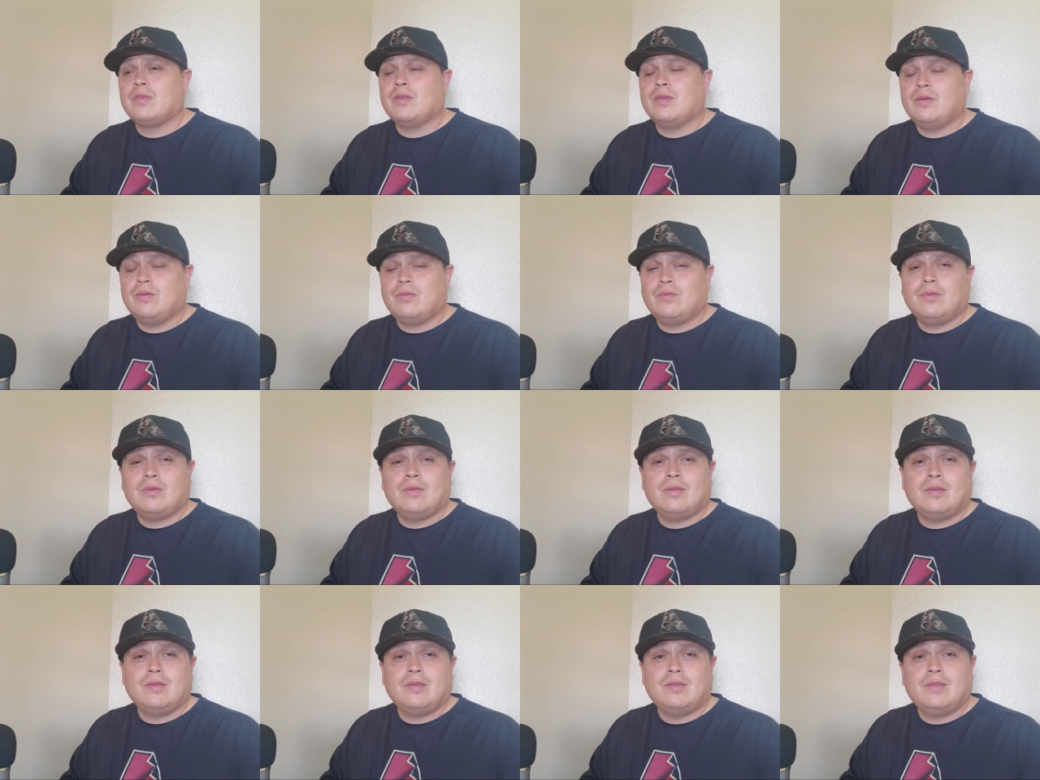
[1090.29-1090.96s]
It
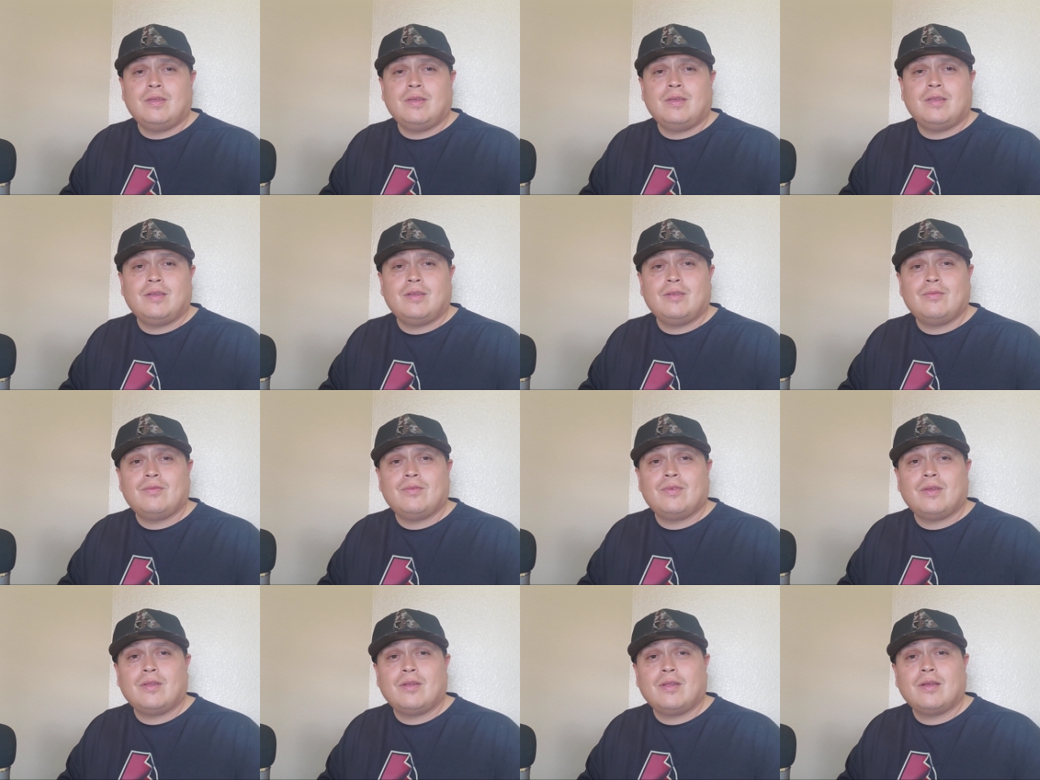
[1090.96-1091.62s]
really did. It
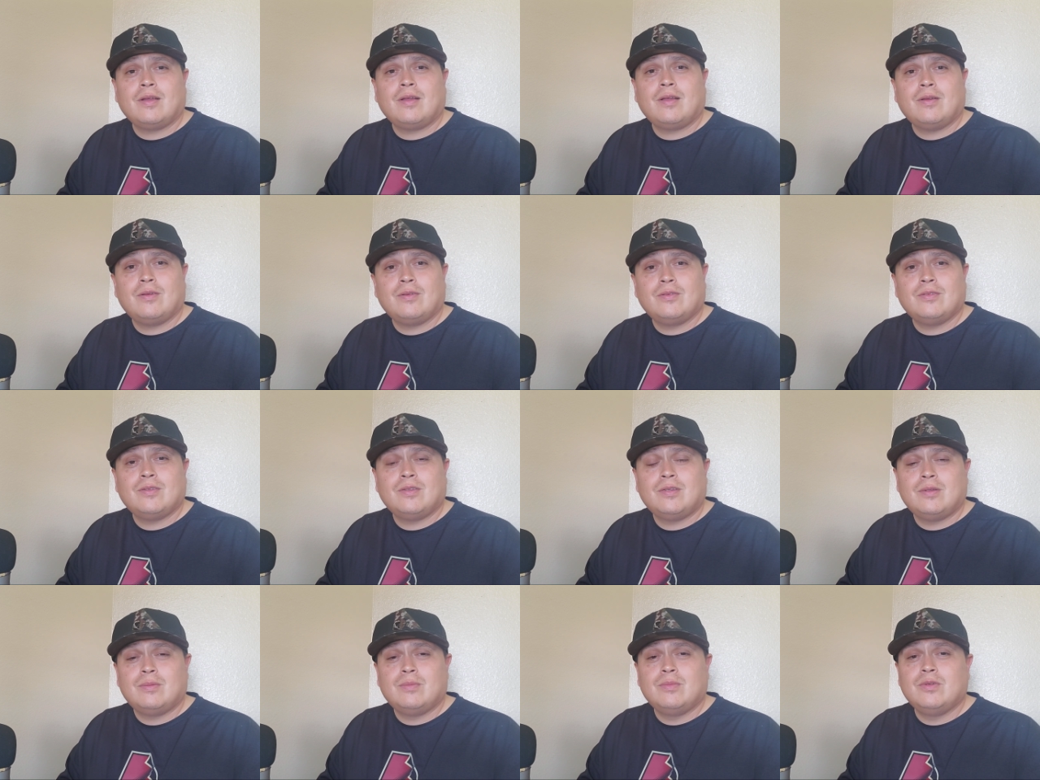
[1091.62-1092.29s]
felt like I was
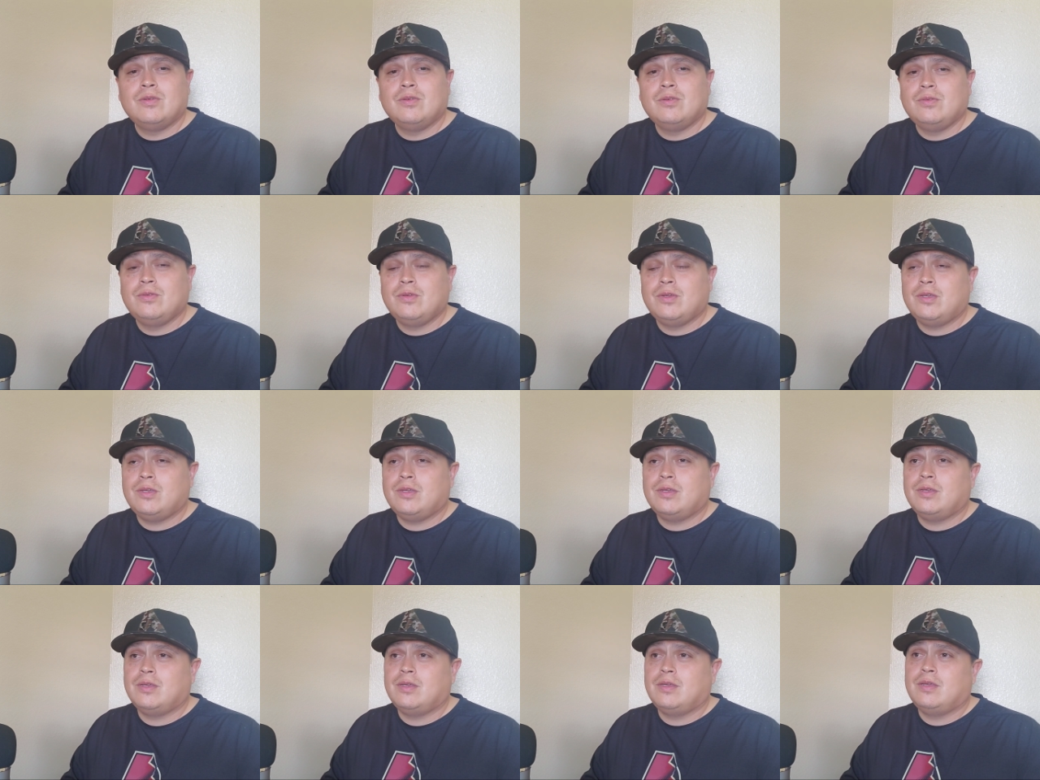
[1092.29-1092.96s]
in a movie.
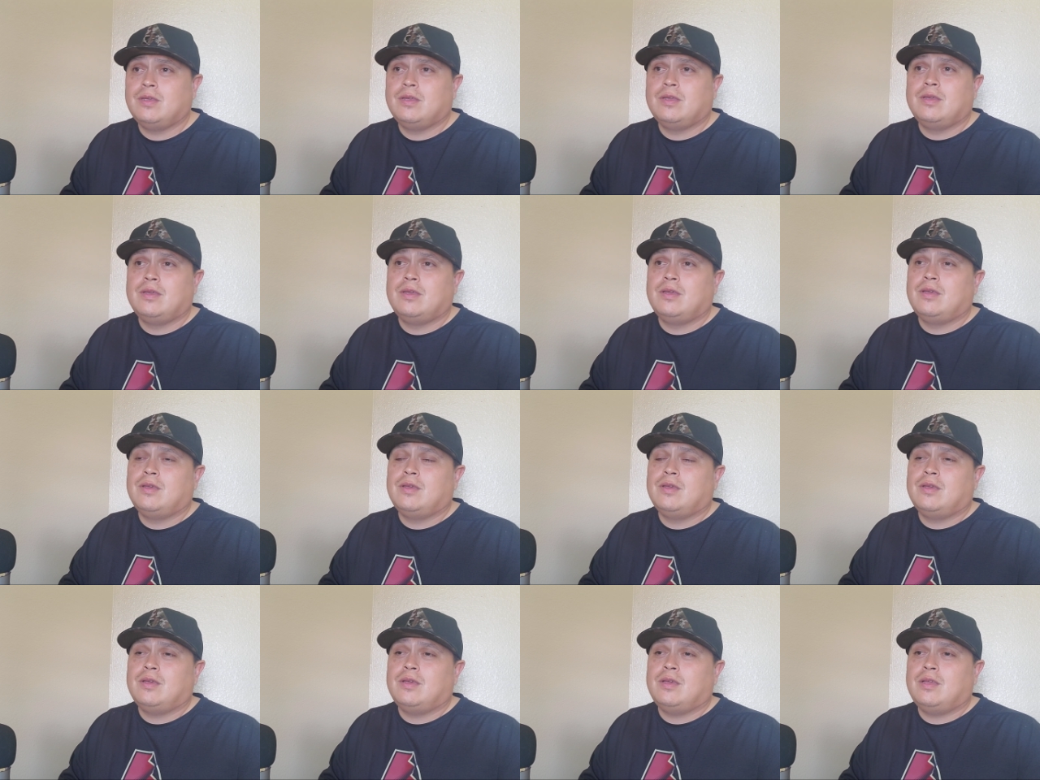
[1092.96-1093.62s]

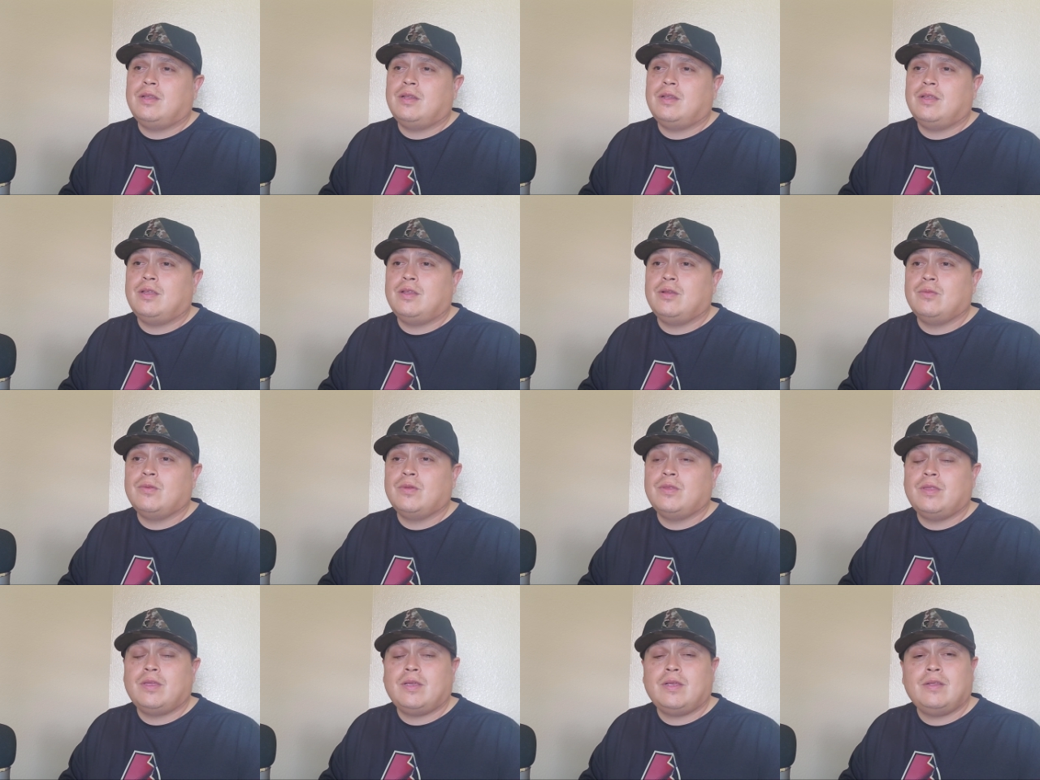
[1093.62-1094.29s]
And then
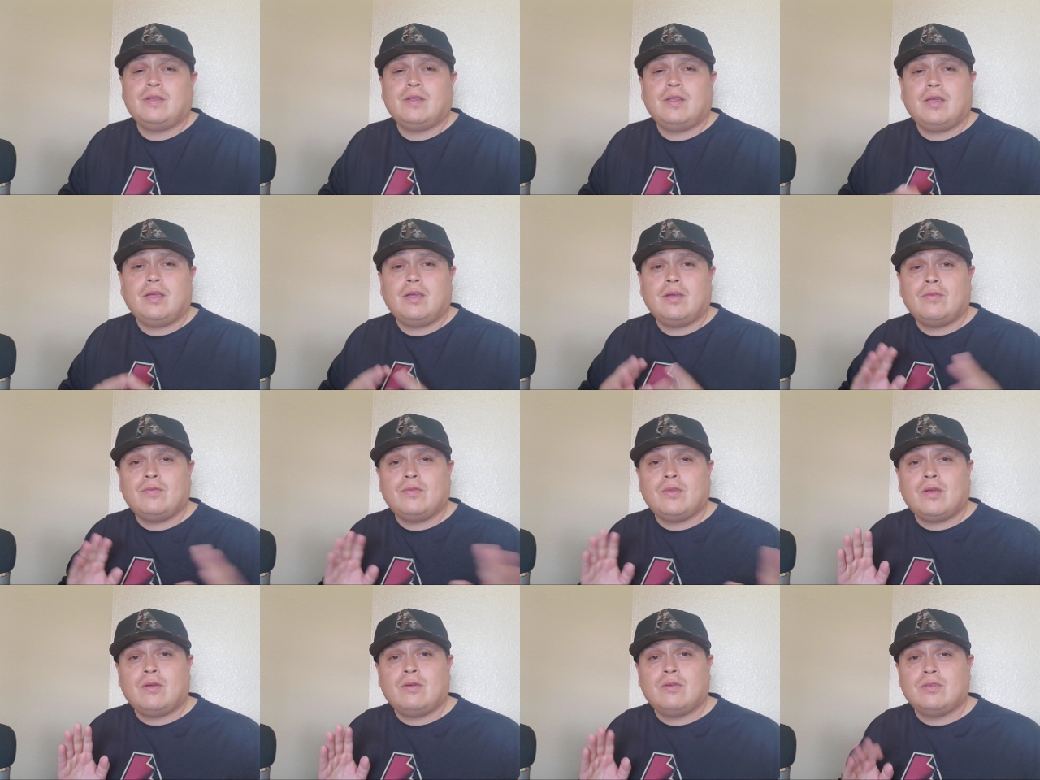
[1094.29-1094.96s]
when they left,
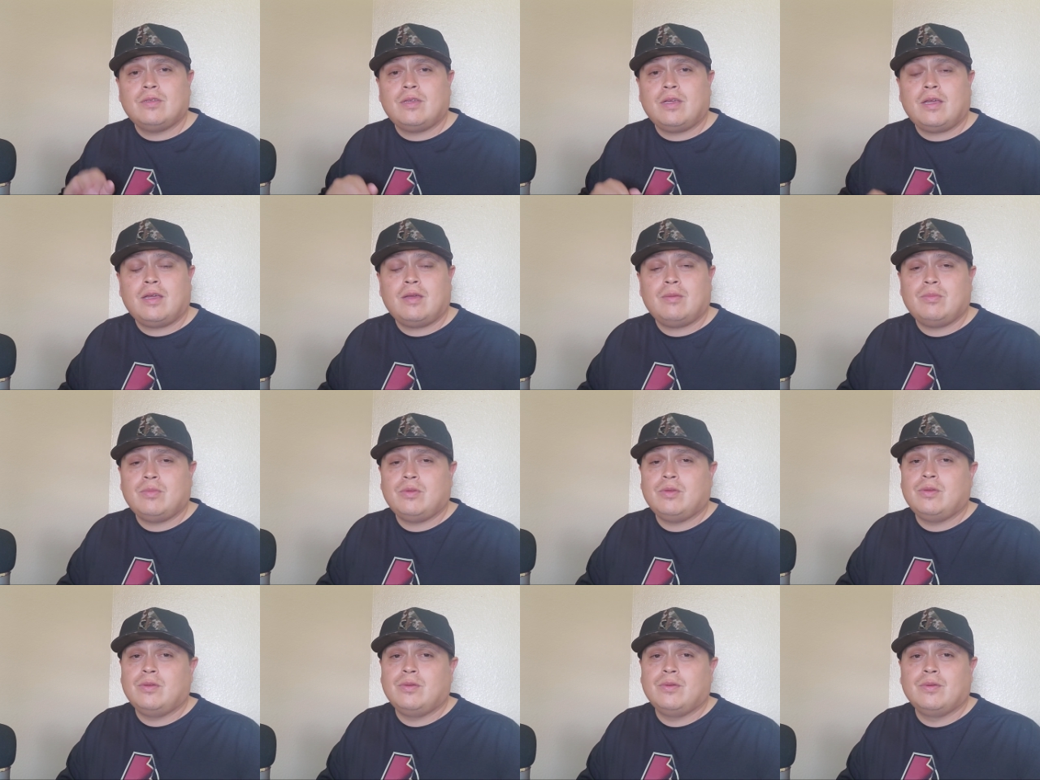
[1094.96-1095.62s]
I was
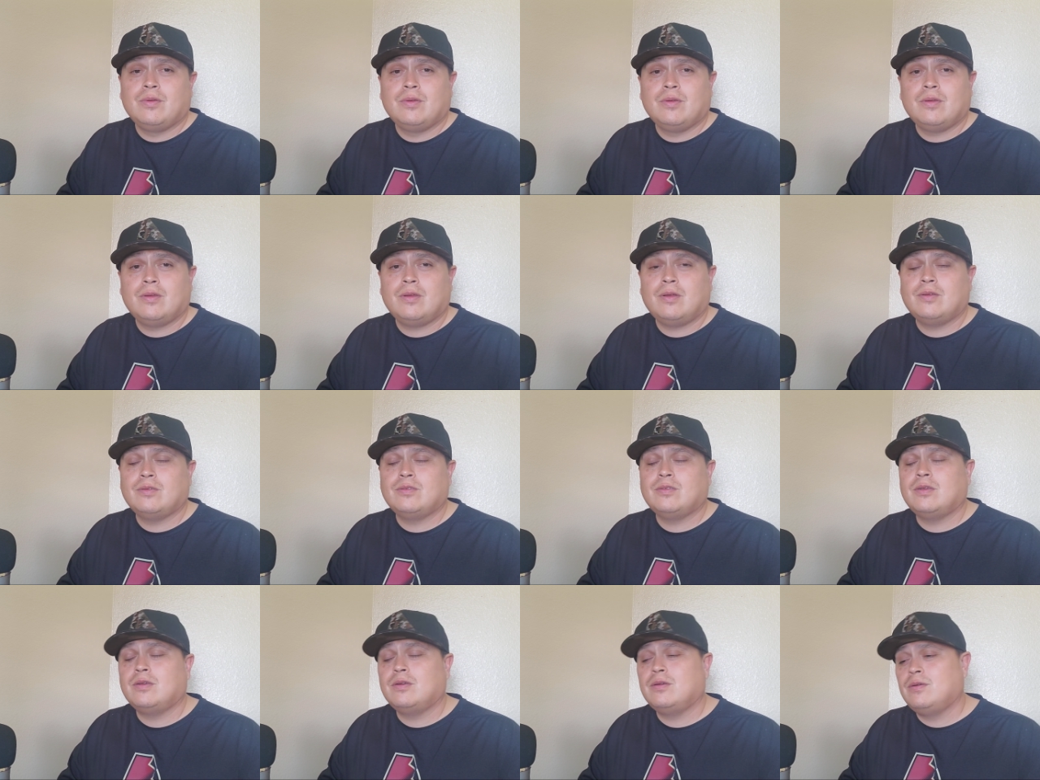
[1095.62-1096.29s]
happy. I
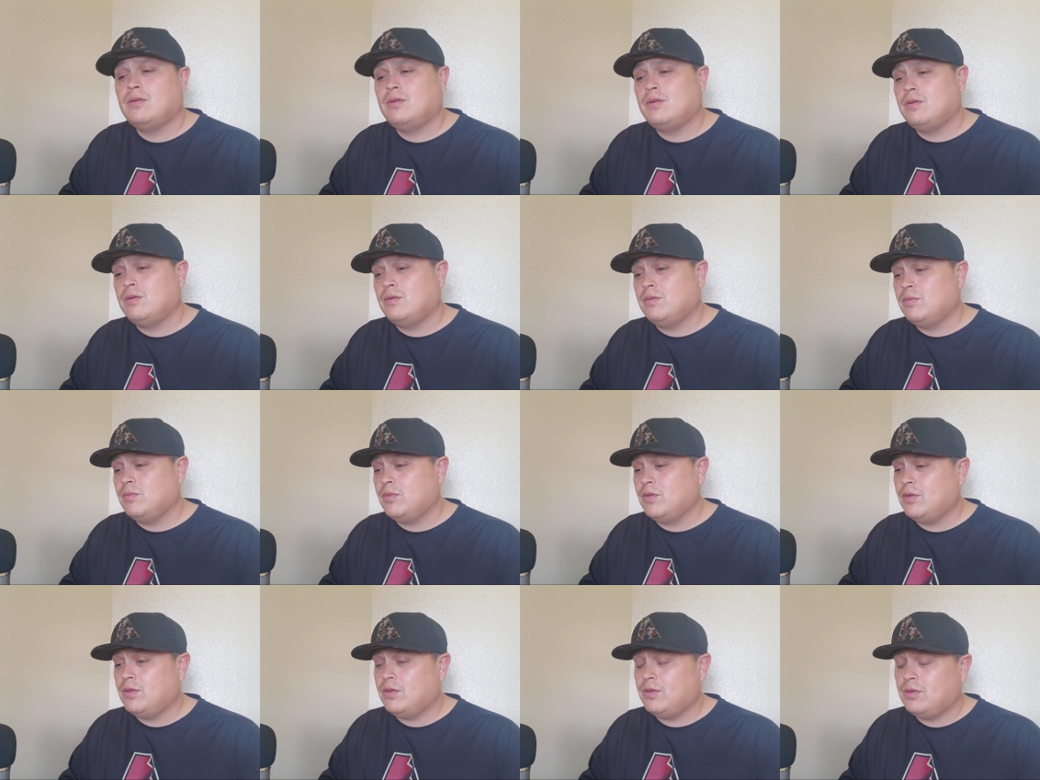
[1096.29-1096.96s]
was like, oh
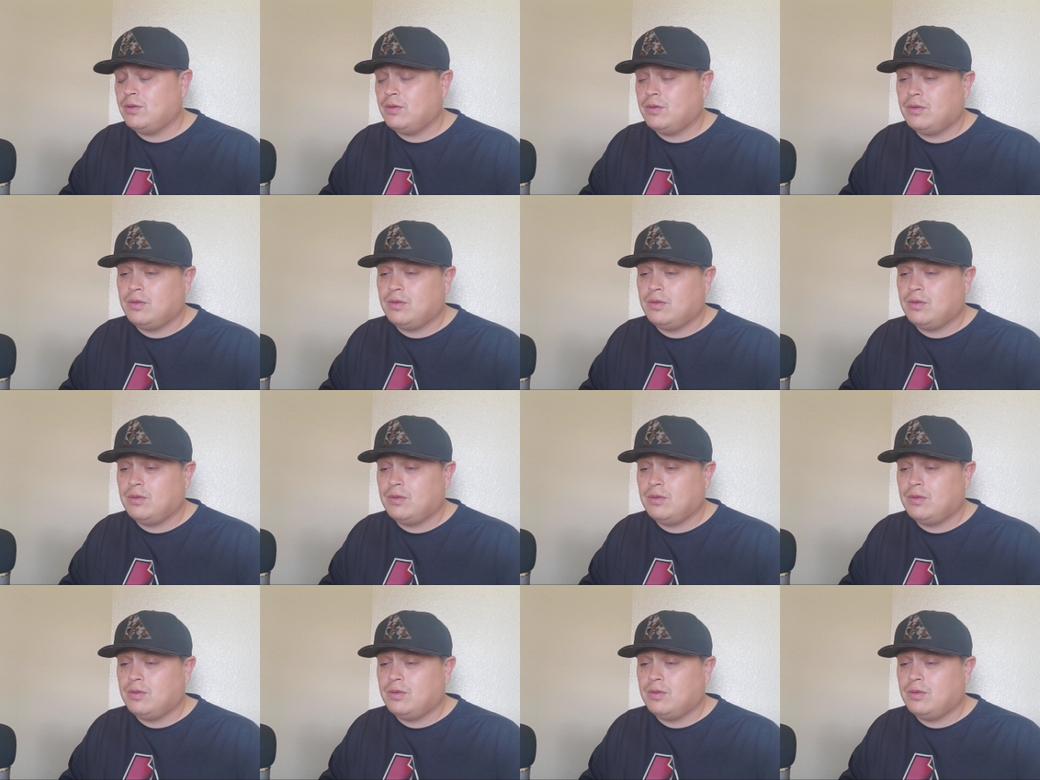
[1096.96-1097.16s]
man.